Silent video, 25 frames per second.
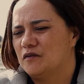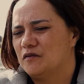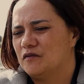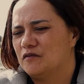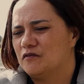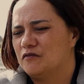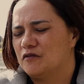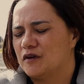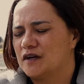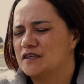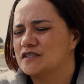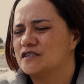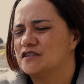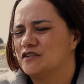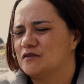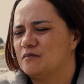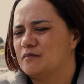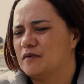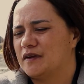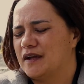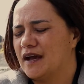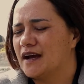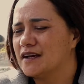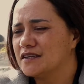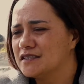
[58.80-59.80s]
for us to
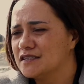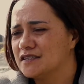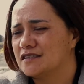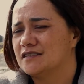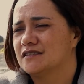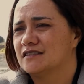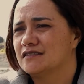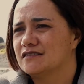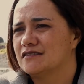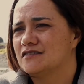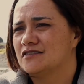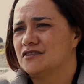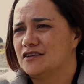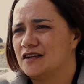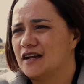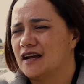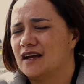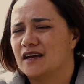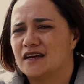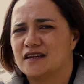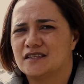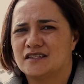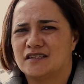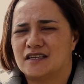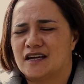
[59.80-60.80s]
be us
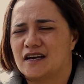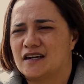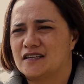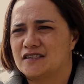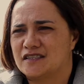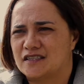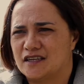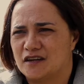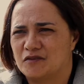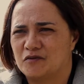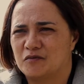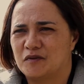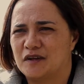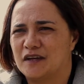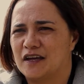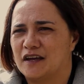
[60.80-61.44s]
today as Ngāti Awa, we